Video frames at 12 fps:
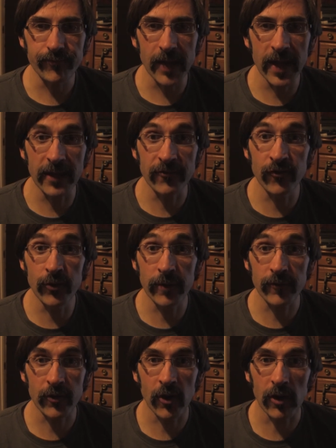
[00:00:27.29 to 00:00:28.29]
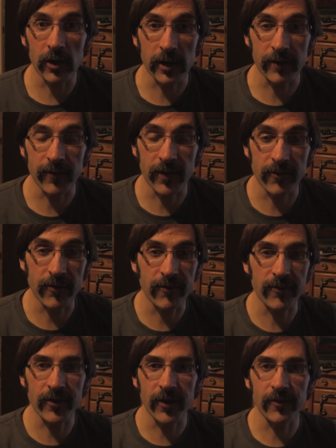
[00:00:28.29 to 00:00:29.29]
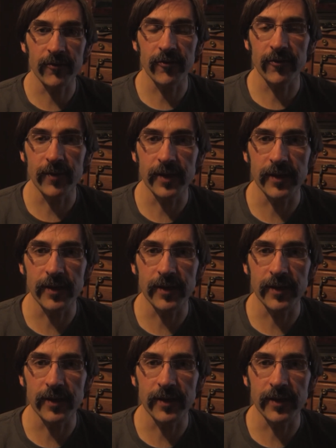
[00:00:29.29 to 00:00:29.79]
had two different horror conventions to go to.